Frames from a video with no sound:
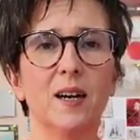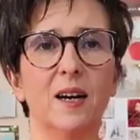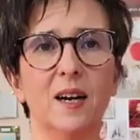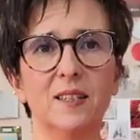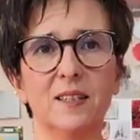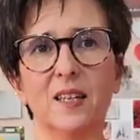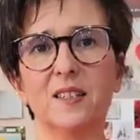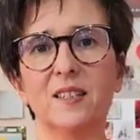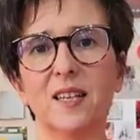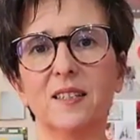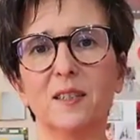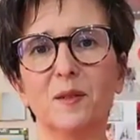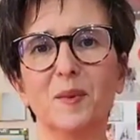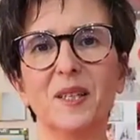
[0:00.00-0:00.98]
as I
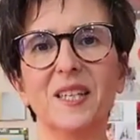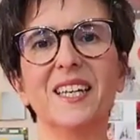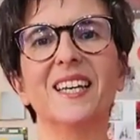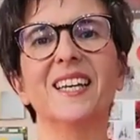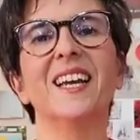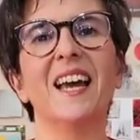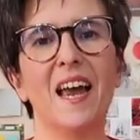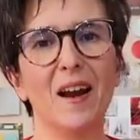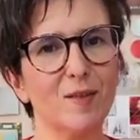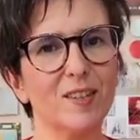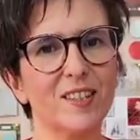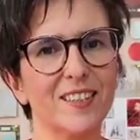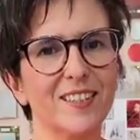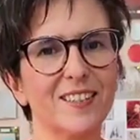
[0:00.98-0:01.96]
said in the beginning,
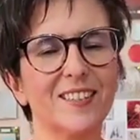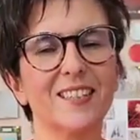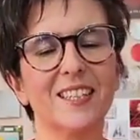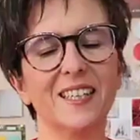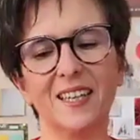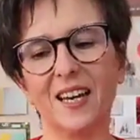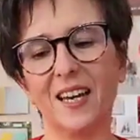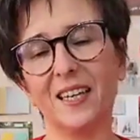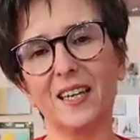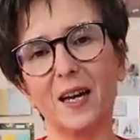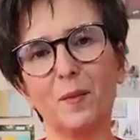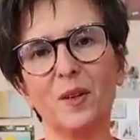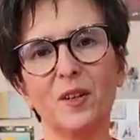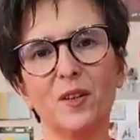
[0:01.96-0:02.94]
every Saturday I
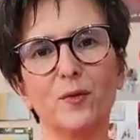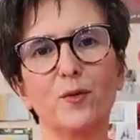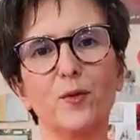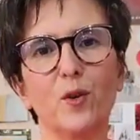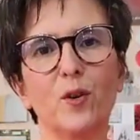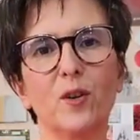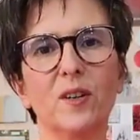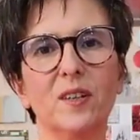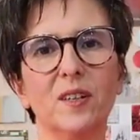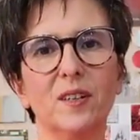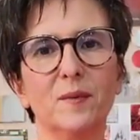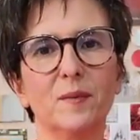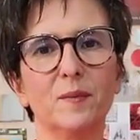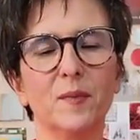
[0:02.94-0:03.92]
come here for
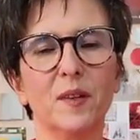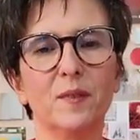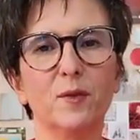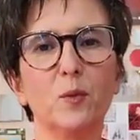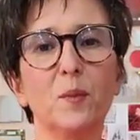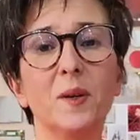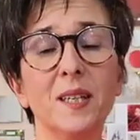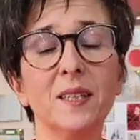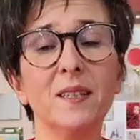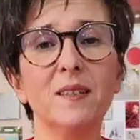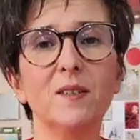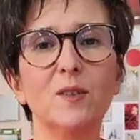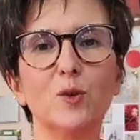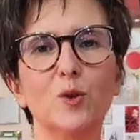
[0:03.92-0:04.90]
a few
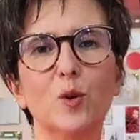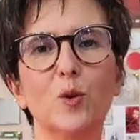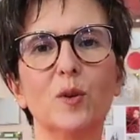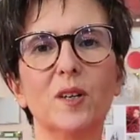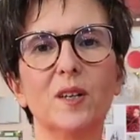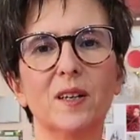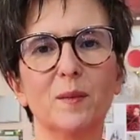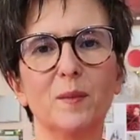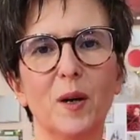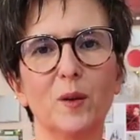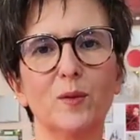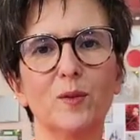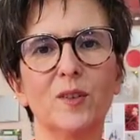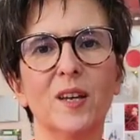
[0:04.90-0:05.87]
minutes to talk
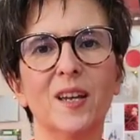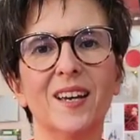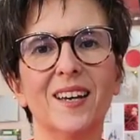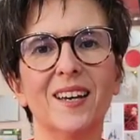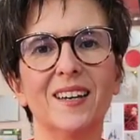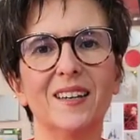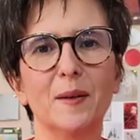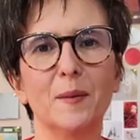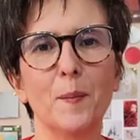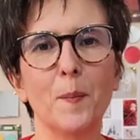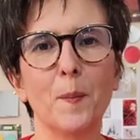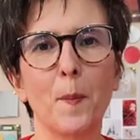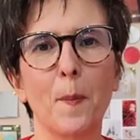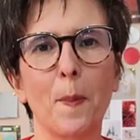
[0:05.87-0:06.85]
about
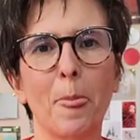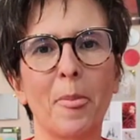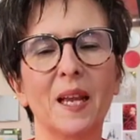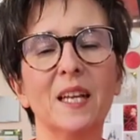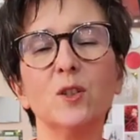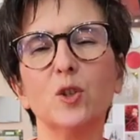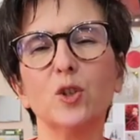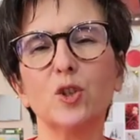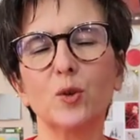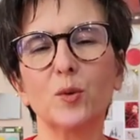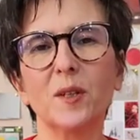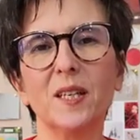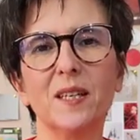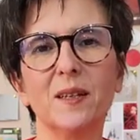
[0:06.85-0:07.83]

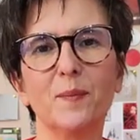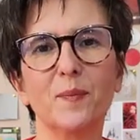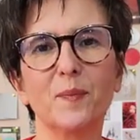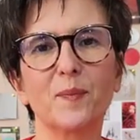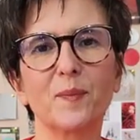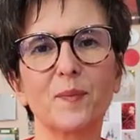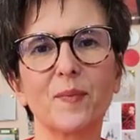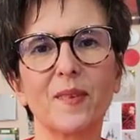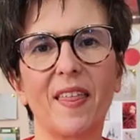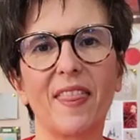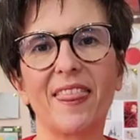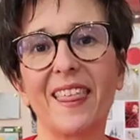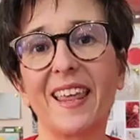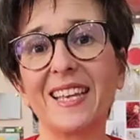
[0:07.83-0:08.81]
industry
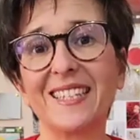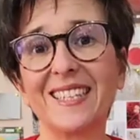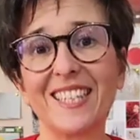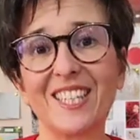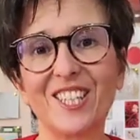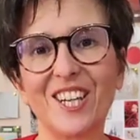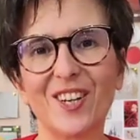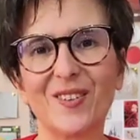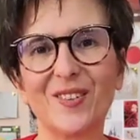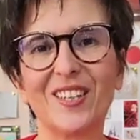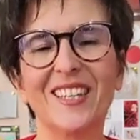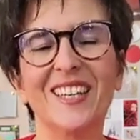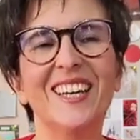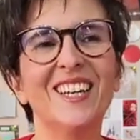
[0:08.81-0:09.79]
things in
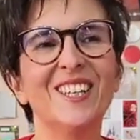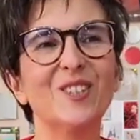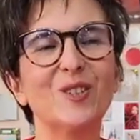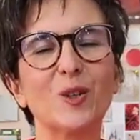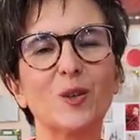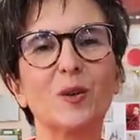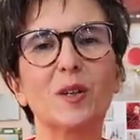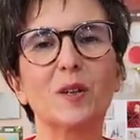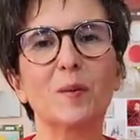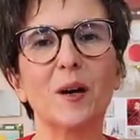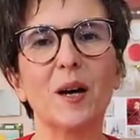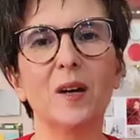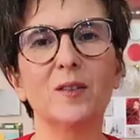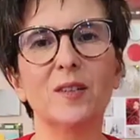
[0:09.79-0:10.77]
general, to talk
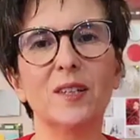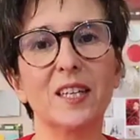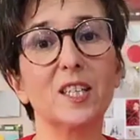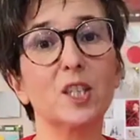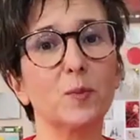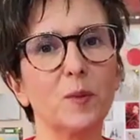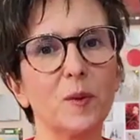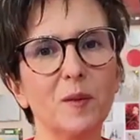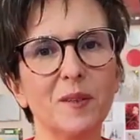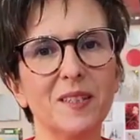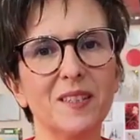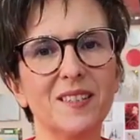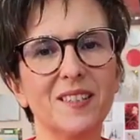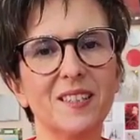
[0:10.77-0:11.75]
about
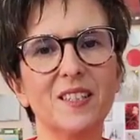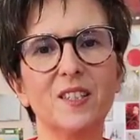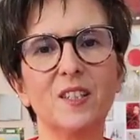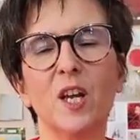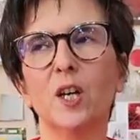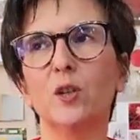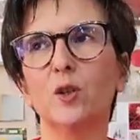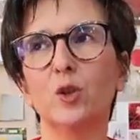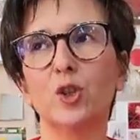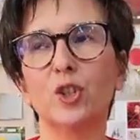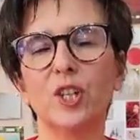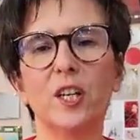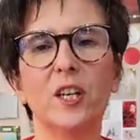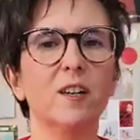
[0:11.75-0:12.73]
experiences, to
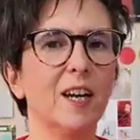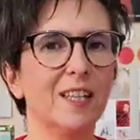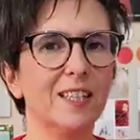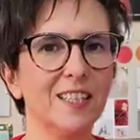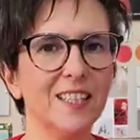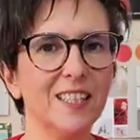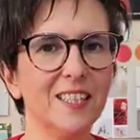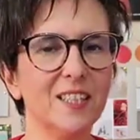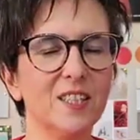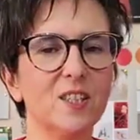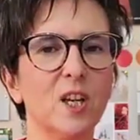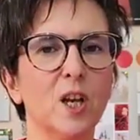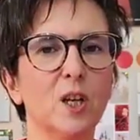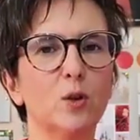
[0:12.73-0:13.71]
share
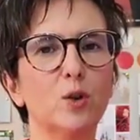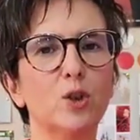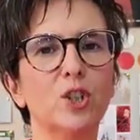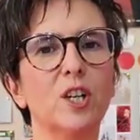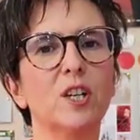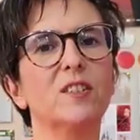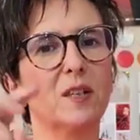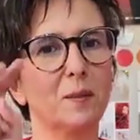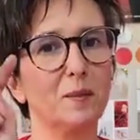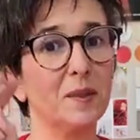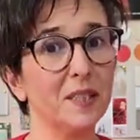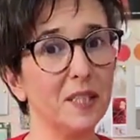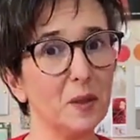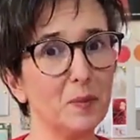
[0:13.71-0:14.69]
ideas, to share
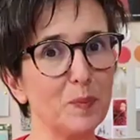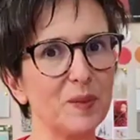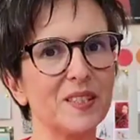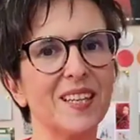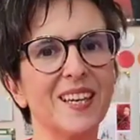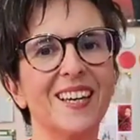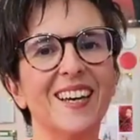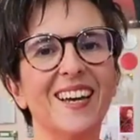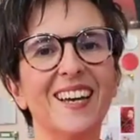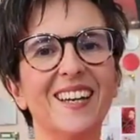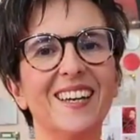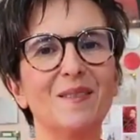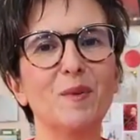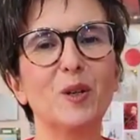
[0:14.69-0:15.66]
some tips,
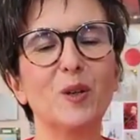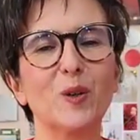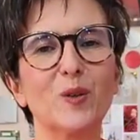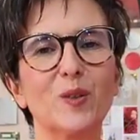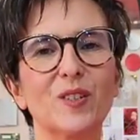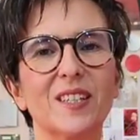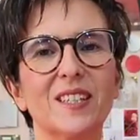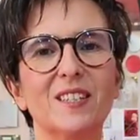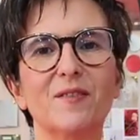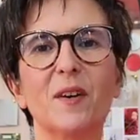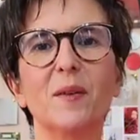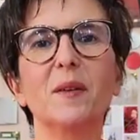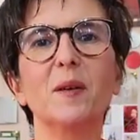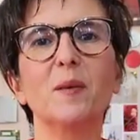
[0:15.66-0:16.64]
because it's
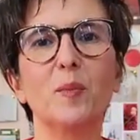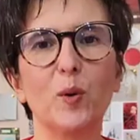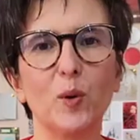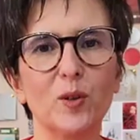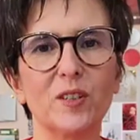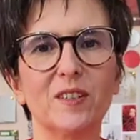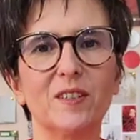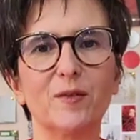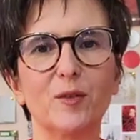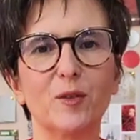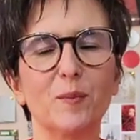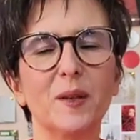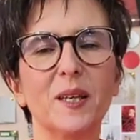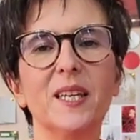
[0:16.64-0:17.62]
very important
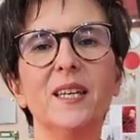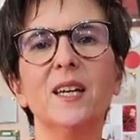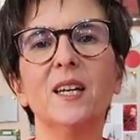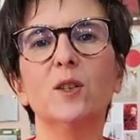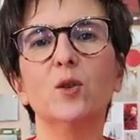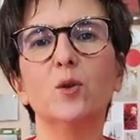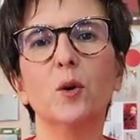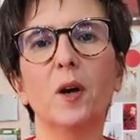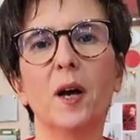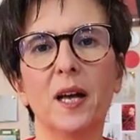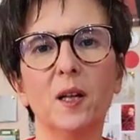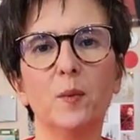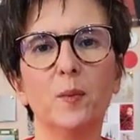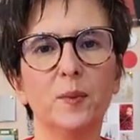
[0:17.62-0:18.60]
for me to
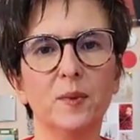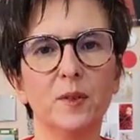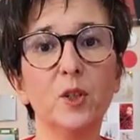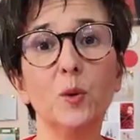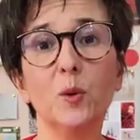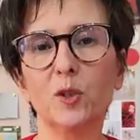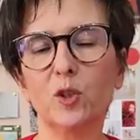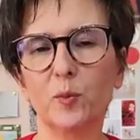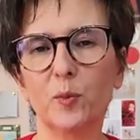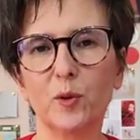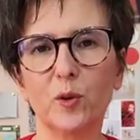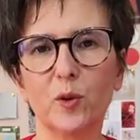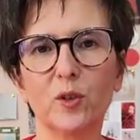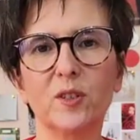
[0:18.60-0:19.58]
help new
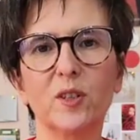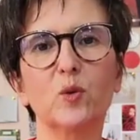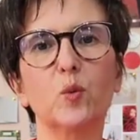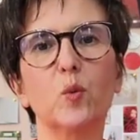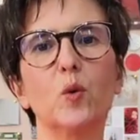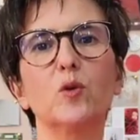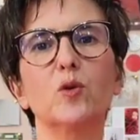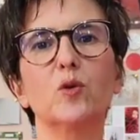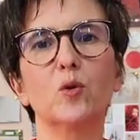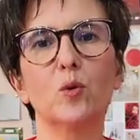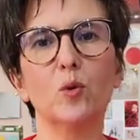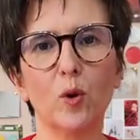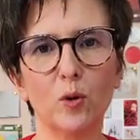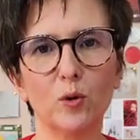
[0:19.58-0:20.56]
entrepreneurs that want to
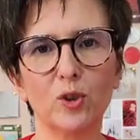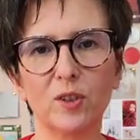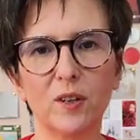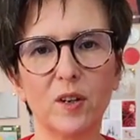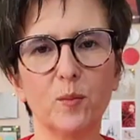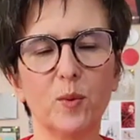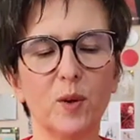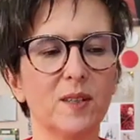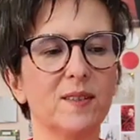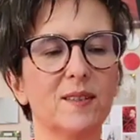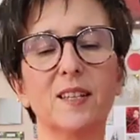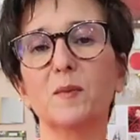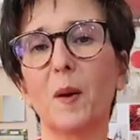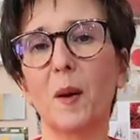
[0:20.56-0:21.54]
launch their brands.
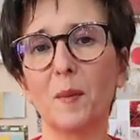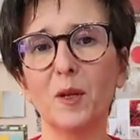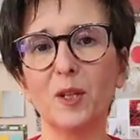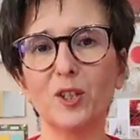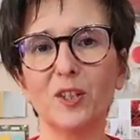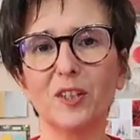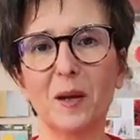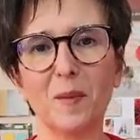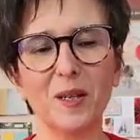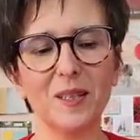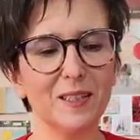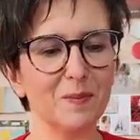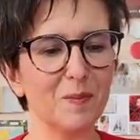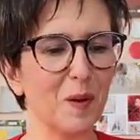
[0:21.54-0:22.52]
That's my mission. I
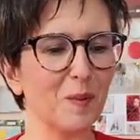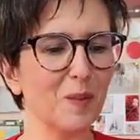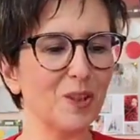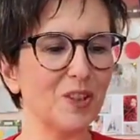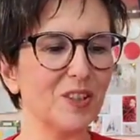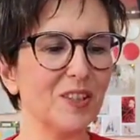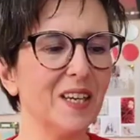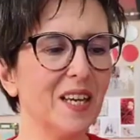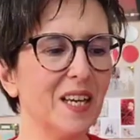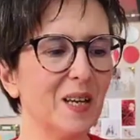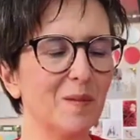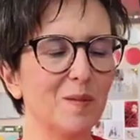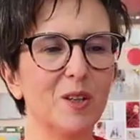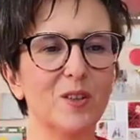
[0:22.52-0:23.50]
made it my mission
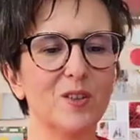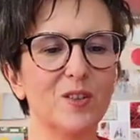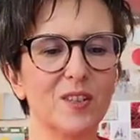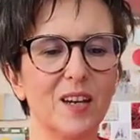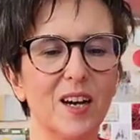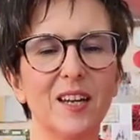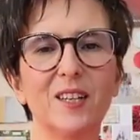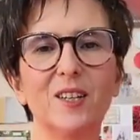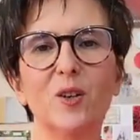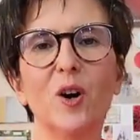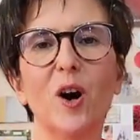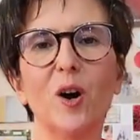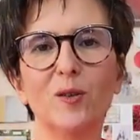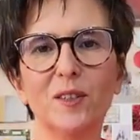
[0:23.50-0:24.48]
because I
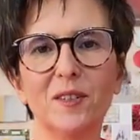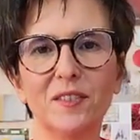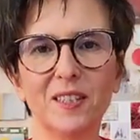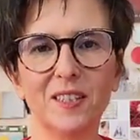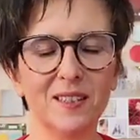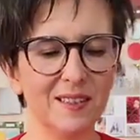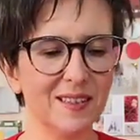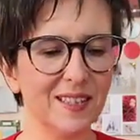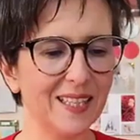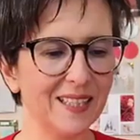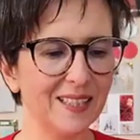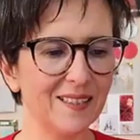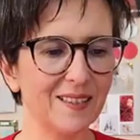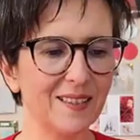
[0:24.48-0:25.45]
know how difficult
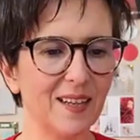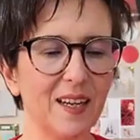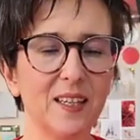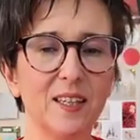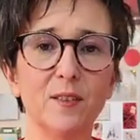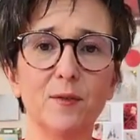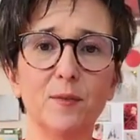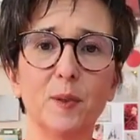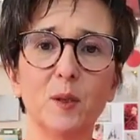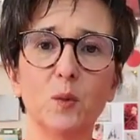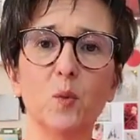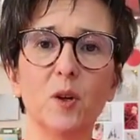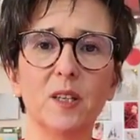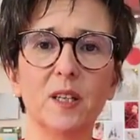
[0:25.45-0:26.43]
that is. I have
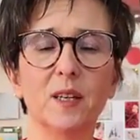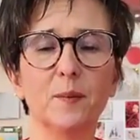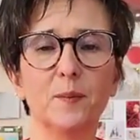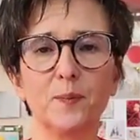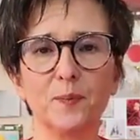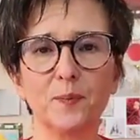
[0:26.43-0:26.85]
been working